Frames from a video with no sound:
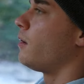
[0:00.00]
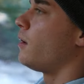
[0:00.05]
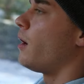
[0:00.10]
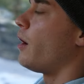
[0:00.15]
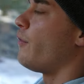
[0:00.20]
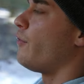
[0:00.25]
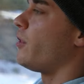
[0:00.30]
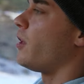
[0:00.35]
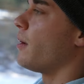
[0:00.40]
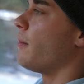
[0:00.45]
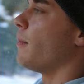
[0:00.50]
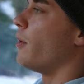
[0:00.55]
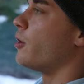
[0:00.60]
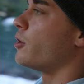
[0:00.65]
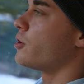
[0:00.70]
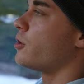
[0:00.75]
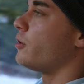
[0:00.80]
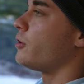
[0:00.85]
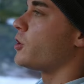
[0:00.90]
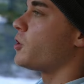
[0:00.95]
of the
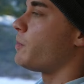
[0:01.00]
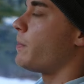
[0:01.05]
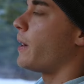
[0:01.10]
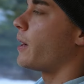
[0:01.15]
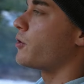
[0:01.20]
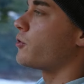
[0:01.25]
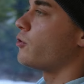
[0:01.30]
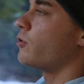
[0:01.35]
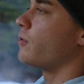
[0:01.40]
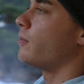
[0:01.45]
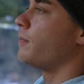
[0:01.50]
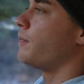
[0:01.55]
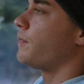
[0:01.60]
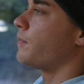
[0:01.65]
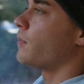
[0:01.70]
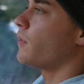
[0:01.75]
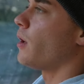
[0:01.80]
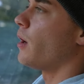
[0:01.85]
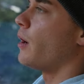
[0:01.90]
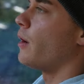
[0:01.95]
emotional spectrum
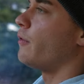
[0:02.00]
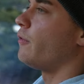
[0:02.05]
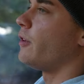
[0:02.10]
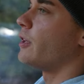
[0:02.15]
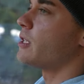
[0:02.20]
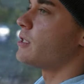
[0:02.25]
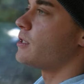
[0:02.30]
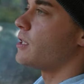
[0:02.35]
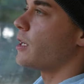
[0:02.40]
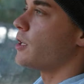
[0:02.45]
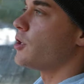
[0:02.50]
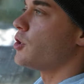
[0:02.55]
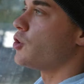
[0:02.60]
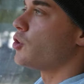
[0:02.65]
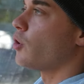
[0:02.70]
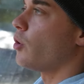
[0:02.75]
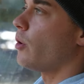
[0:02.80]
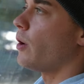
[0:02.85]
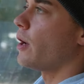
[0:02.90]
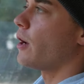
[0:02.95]
of, let's say,
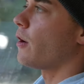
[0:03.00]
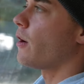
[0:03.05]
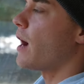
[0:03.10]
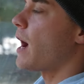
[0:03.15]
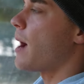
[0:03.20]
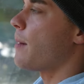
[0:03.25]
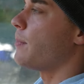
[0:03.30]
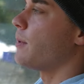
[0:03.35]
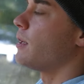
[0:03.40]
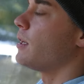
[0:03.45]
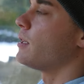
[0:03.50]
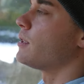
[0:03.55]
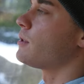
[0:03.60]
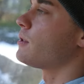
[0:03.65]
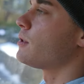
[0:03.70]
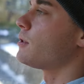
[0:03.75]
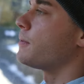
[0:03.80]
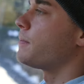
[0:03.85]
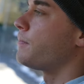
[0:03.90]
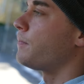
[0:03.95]
joy or
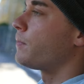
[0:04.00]
happiness.